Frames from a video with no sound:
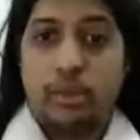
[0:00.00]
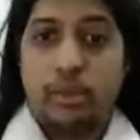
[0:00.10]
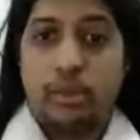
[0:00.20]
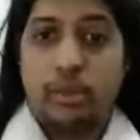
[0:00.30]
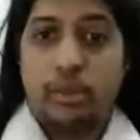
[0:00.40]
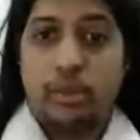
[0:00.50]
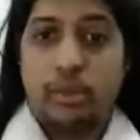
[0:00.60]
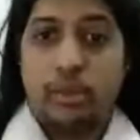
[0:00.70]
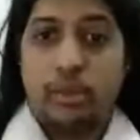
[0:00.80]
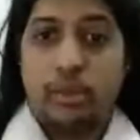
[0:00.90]
If
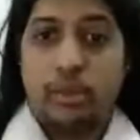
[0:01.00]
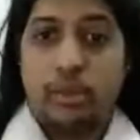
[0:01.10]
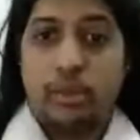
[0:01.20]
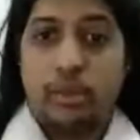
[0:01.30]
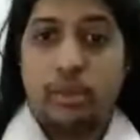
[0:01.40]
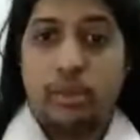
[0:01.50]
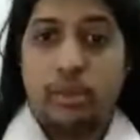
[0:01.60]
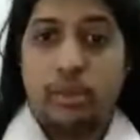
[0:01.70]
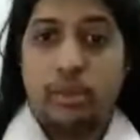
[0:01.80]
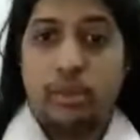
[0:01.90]
you are also, like you can
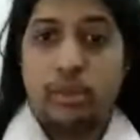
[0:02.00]
bring in